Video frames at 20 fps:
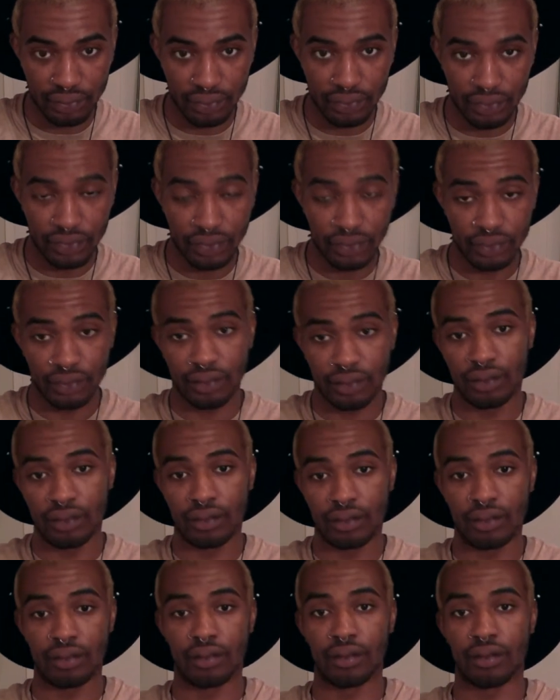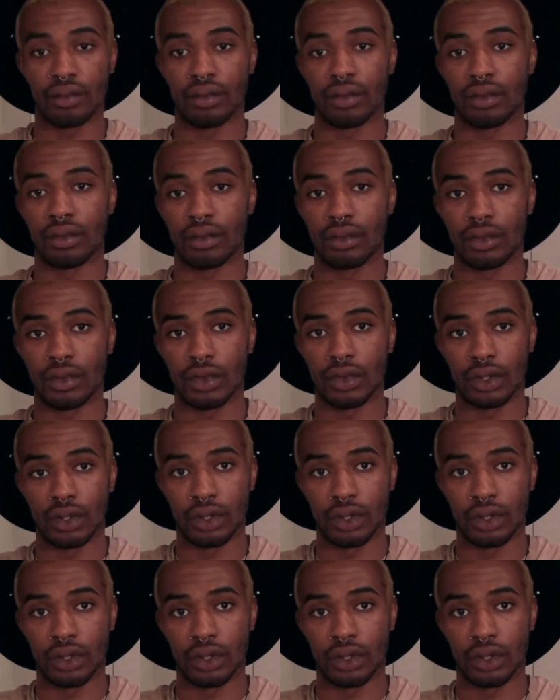(no one is talking)